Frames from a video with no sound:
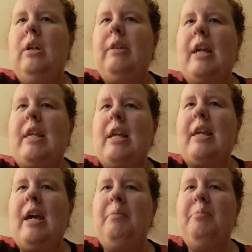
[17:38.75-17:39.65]
like it
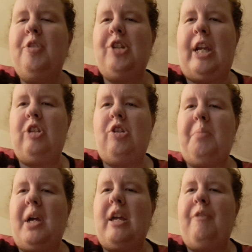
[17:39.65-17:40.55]
kept changing
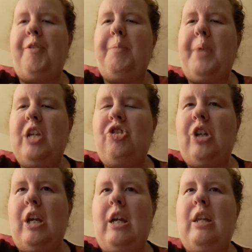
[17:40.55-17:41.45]
my
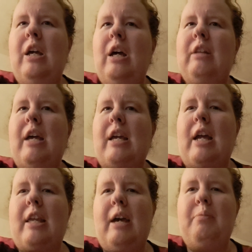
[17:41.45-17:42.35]
information like
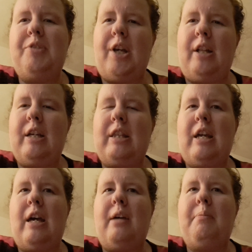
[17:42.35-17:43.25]
I kept telling
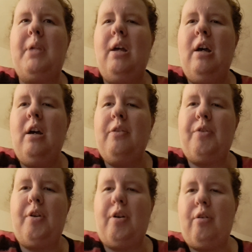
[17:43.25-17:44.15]
them
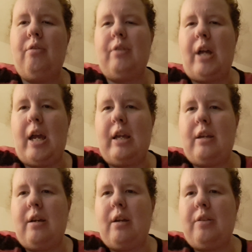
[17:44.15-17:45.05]
through
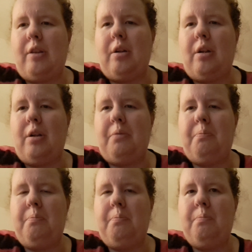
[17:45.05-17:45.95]
like the
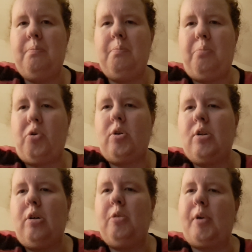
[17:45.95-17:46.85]

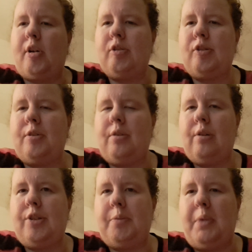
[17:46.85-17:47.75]
portal where you s-
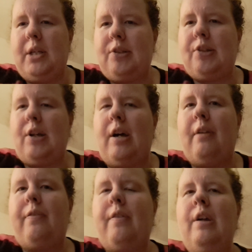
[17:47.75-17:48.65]
submit
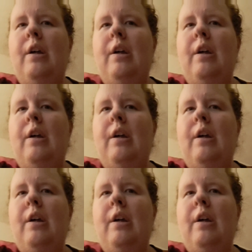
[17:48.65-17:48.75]
stuff